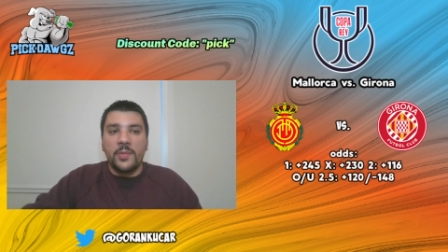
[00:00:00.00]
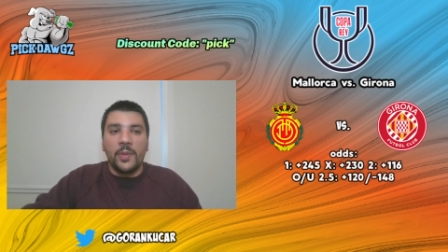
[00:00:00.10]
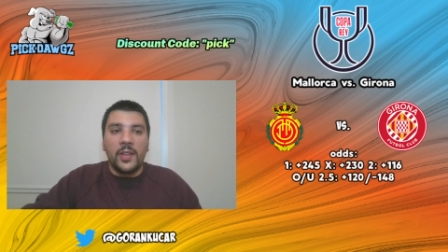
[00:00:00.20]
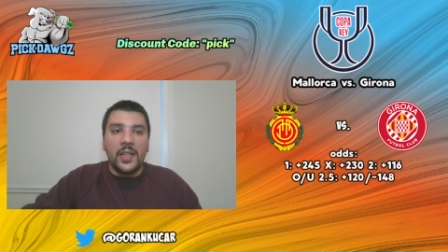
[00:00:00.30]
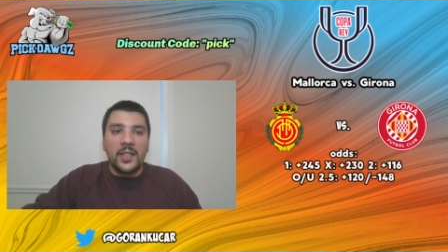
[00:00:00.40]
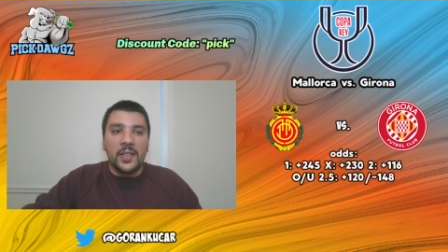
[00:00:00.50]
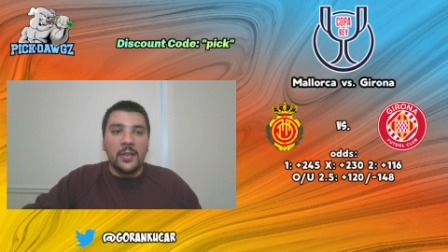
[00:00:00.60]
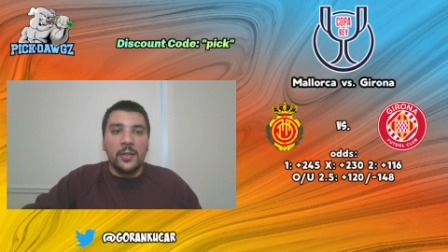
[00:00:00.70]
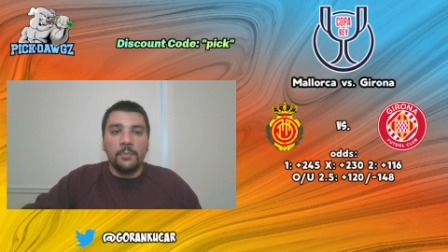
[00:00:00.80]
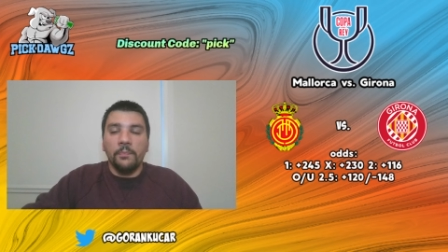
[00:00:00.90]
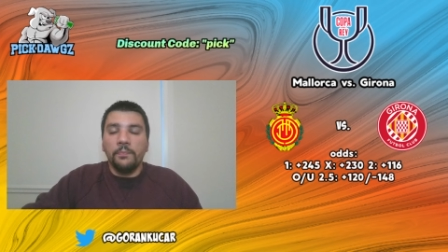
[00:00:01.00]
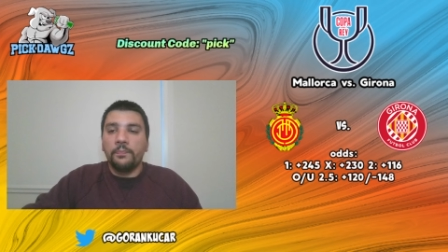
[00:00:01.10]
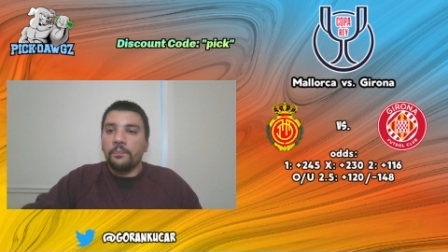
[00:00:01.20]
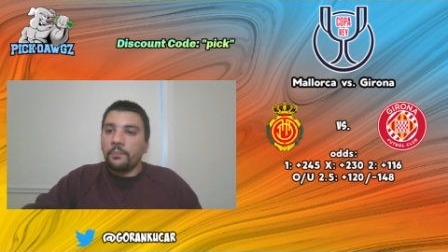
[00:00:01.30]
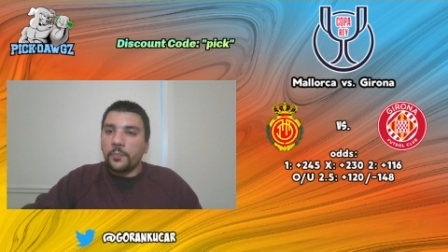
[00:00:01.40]
has been decent.
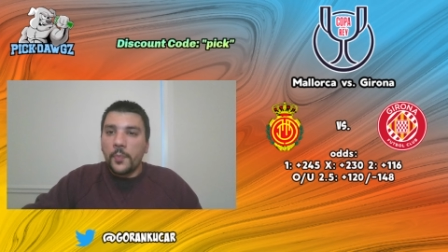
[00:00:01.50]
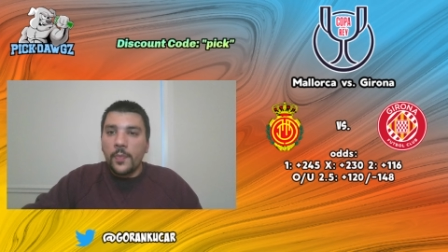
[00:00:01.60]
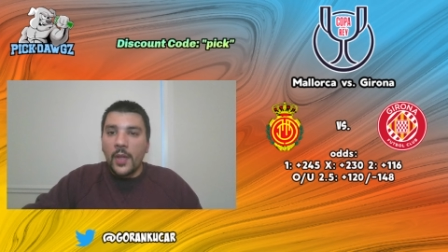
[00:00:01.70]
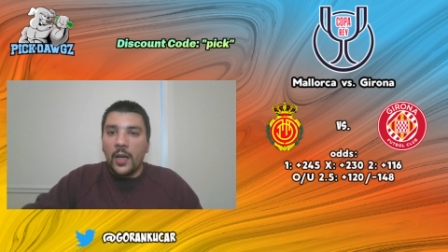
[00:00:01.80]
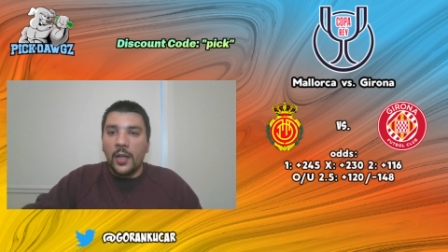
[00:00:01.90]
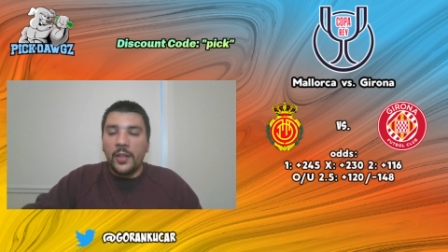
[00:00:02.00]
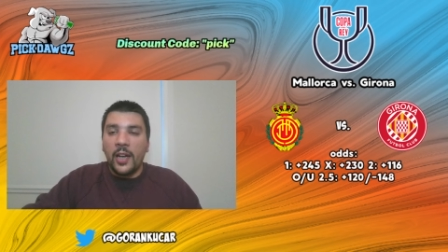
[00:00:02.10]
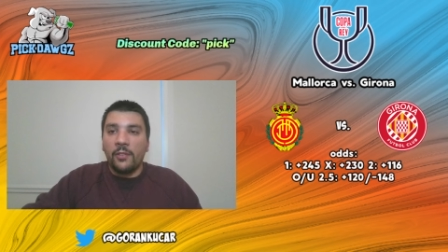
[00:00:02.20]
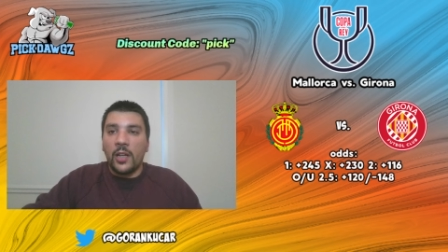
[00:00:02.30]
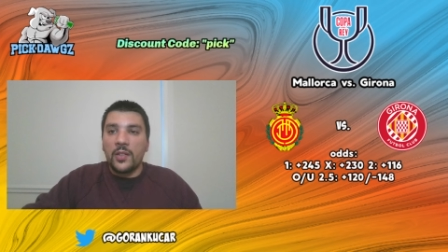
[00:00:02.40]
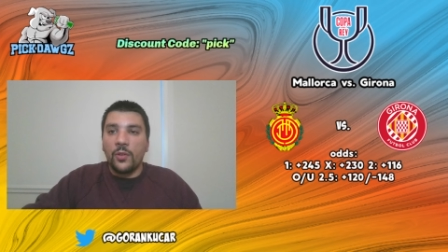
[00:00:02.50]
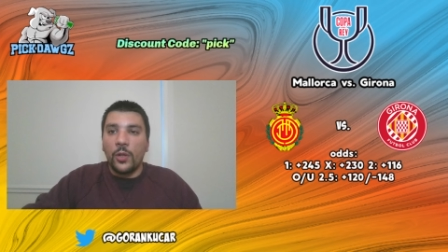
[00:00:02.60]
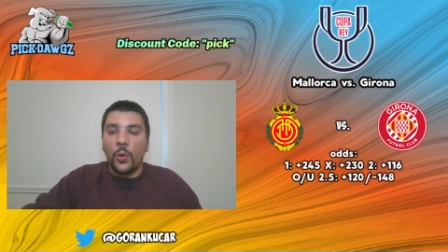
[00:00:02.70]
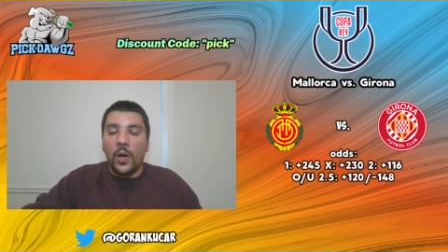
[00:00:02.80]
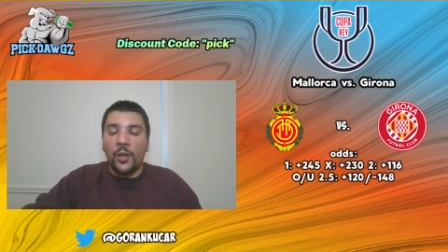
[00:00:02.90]
they have lost
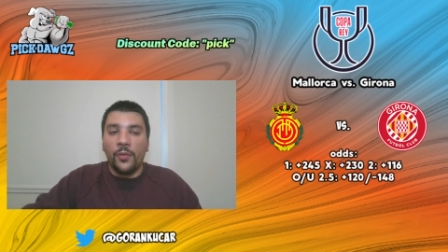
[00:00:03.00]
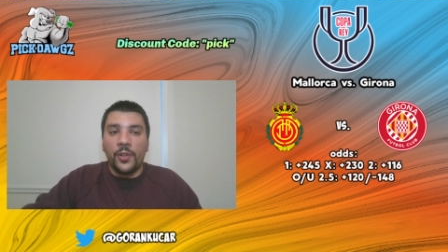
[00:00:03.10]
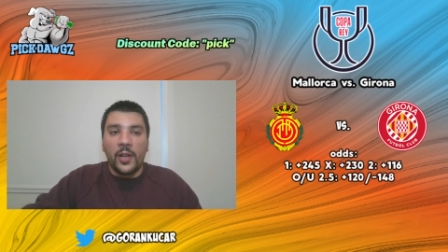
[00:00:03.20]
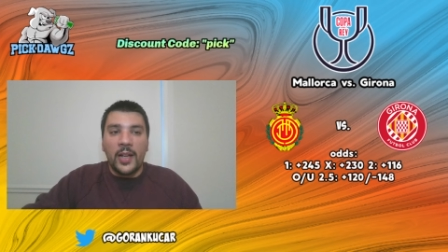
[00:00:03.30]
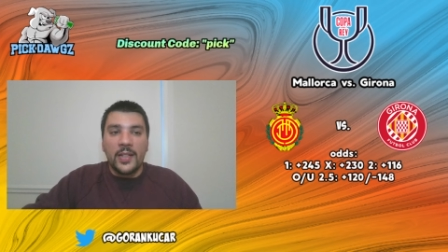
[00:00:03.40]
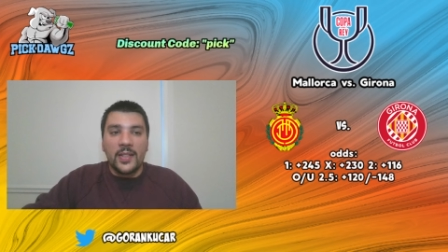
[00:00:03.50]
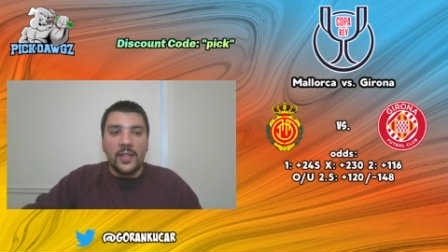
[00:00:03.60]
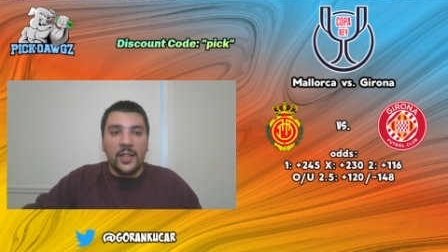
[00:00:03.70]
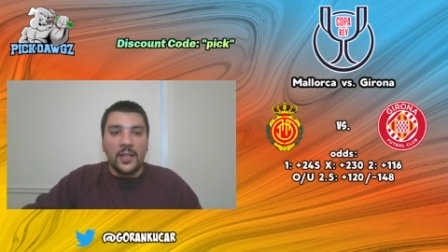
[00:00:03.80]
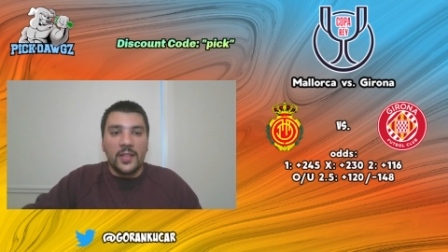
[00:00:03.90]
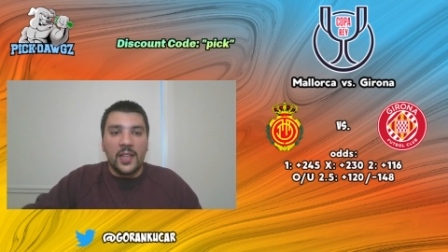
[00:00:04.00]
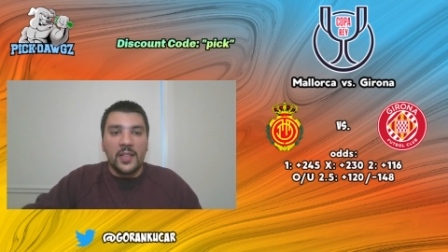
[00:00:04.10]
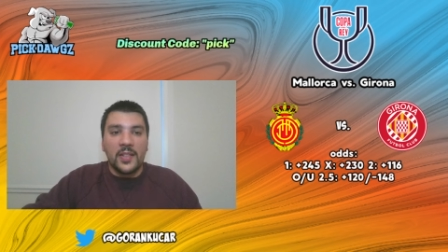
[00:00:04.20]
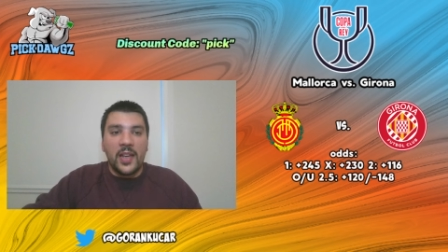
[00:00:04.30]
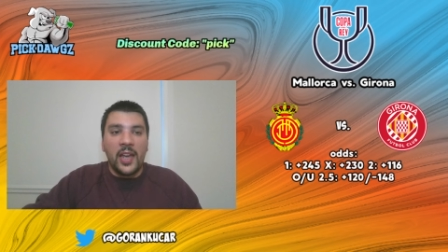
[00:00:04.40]
only one of their last
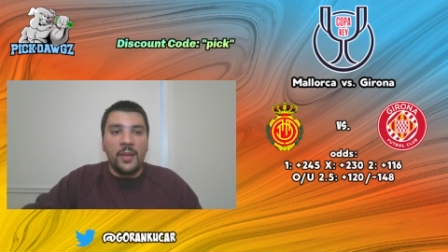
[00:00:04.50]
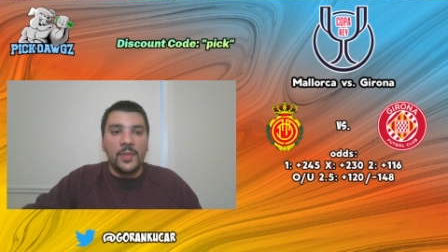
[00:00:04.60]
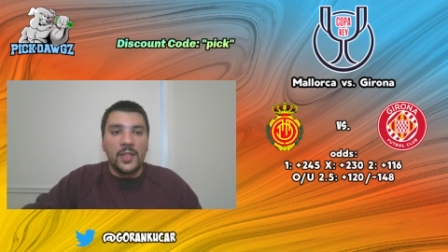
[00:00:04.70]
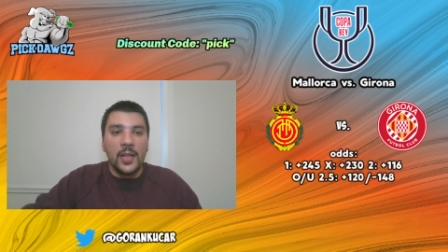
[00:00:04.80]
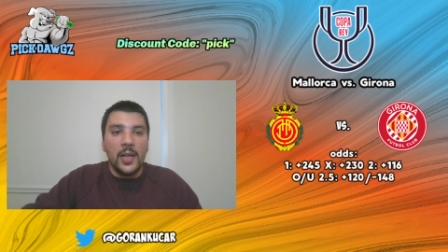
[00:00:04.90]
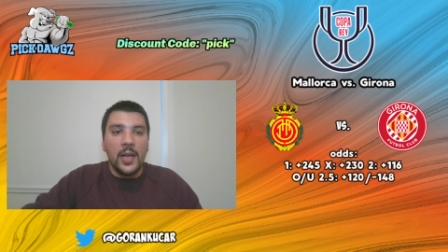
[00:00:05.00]
six games.